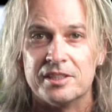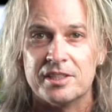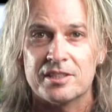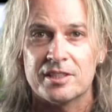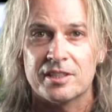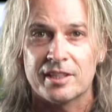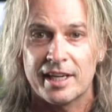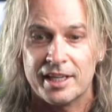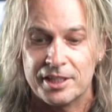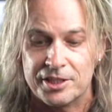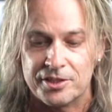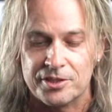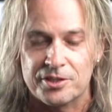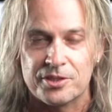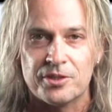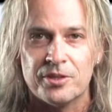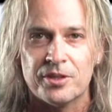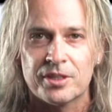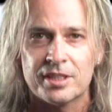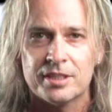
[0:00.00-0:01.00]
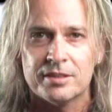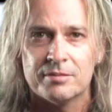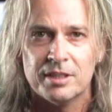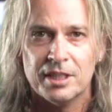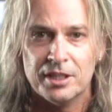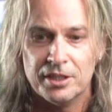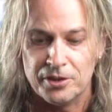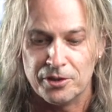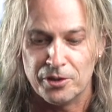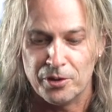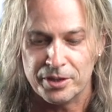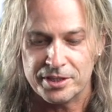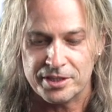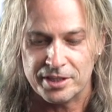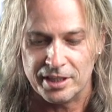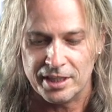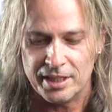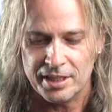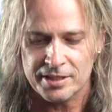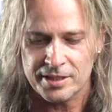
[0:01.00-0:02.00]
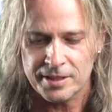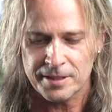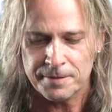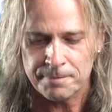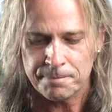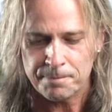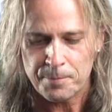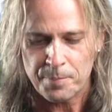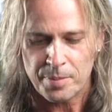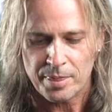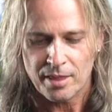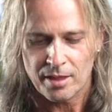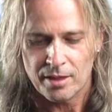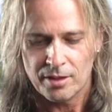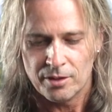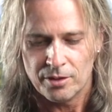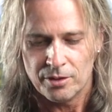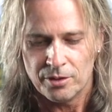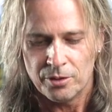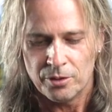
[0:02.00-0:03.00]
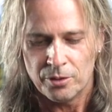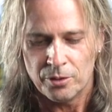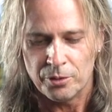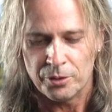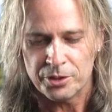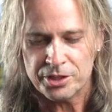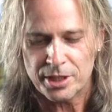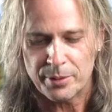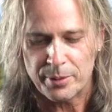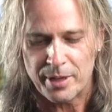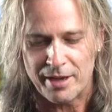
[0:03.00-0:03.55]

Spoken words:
disengage the circuit, nice and easy. Also,